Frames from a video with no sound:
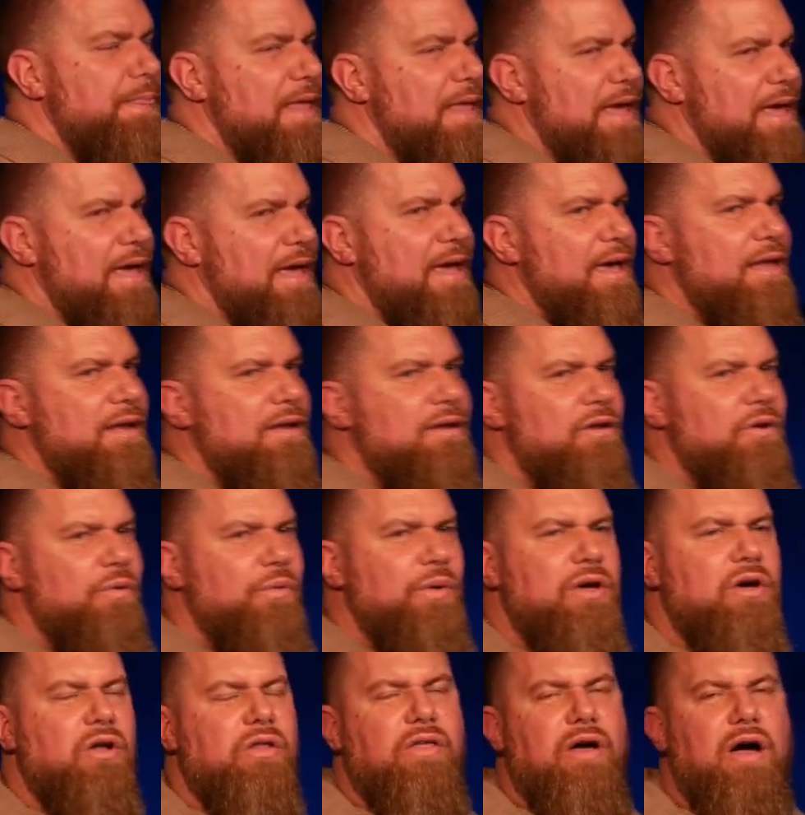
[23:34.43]
And we
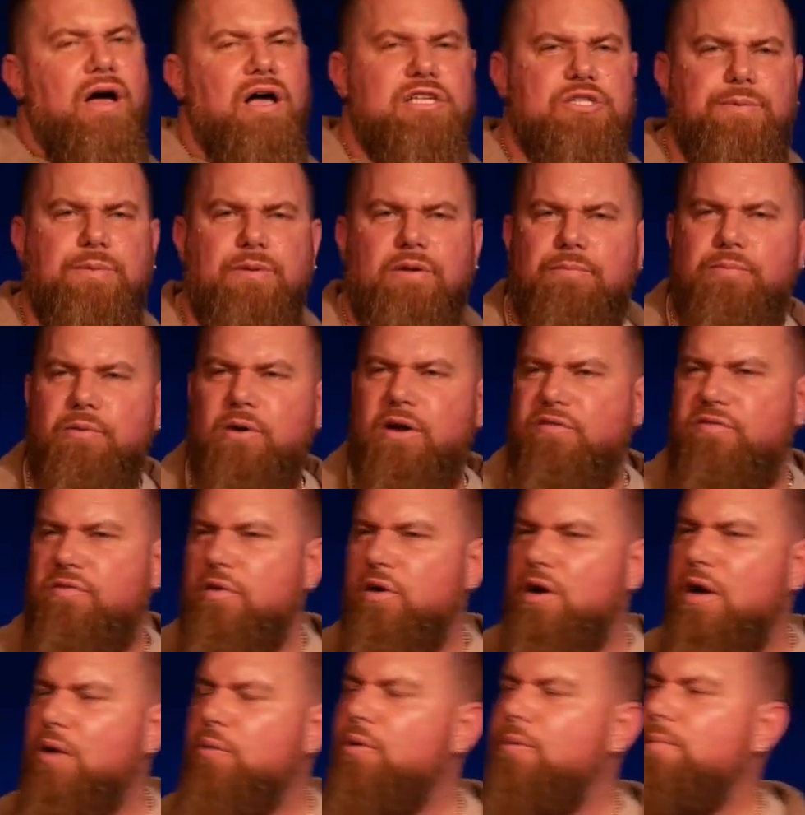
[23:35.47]
go to the hospital to pray for
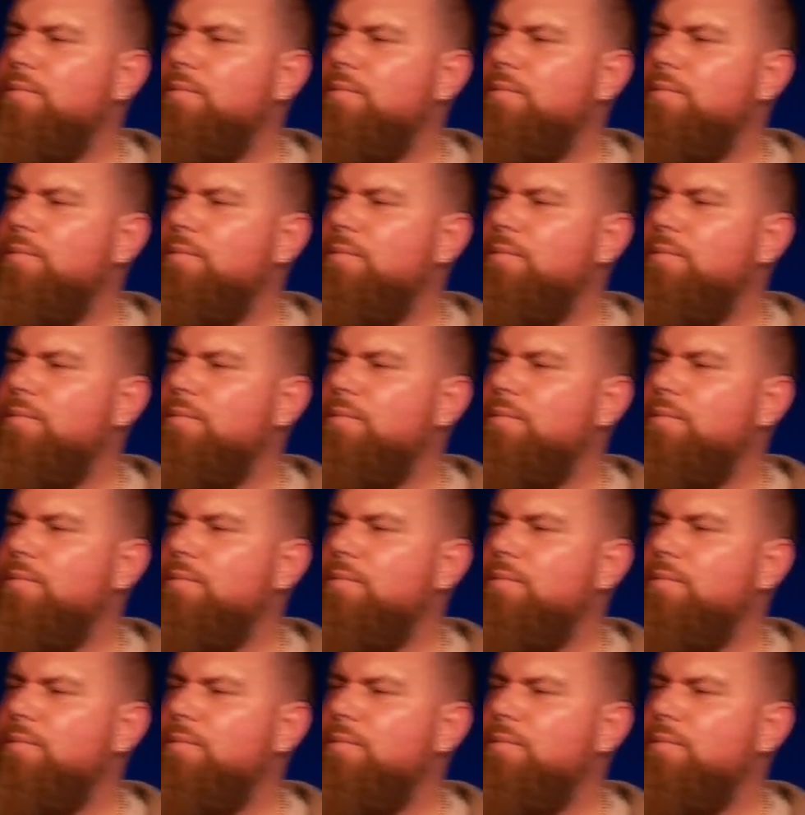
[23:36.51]
her, and we're